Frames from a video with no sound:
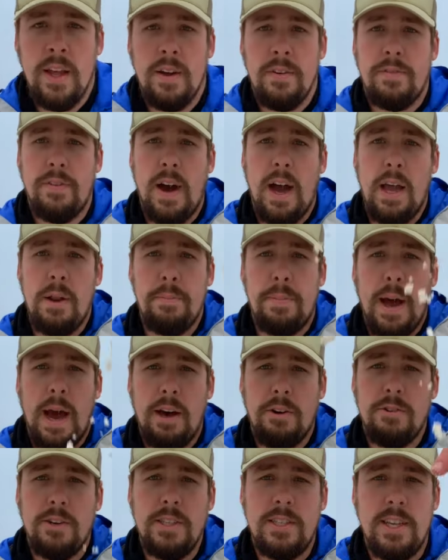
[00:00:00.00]
fine
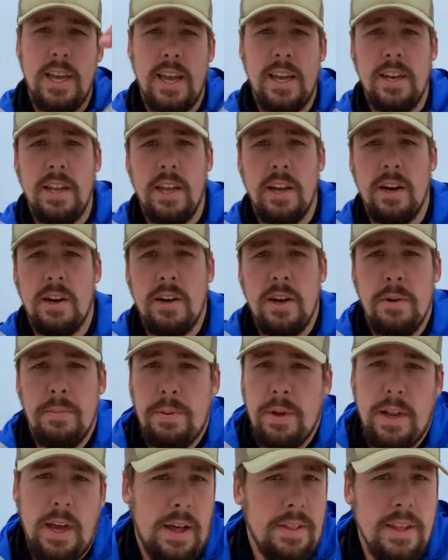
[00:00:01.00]
powdery sand here,
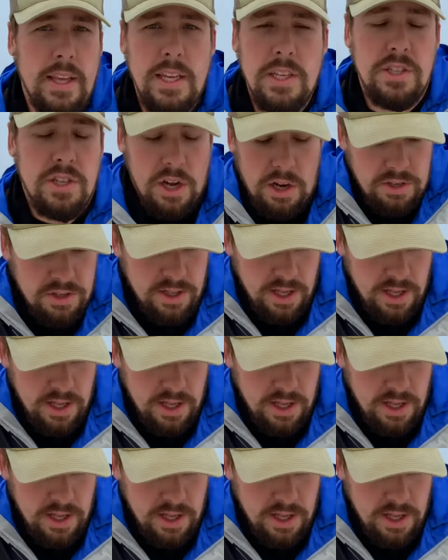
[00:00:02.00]
but on the East Coast